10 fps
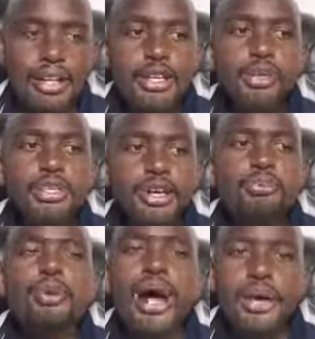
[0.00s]
He was the
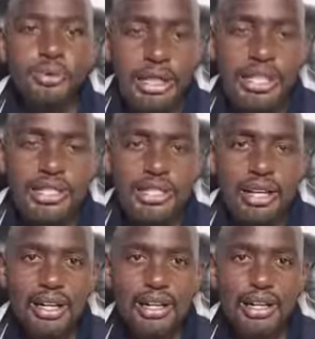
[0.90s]
prime
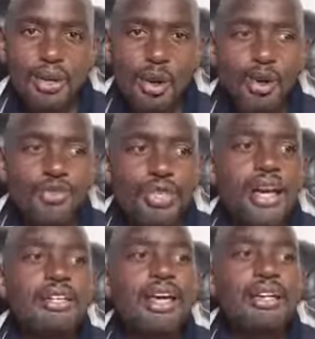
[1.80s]
minister of
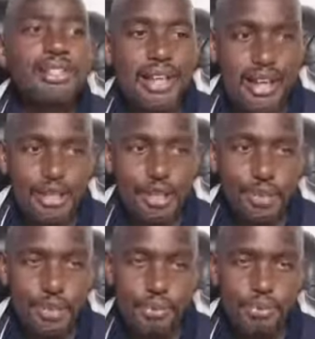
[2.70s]
that entire
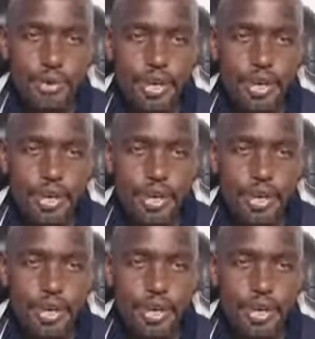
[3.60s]
kingdom.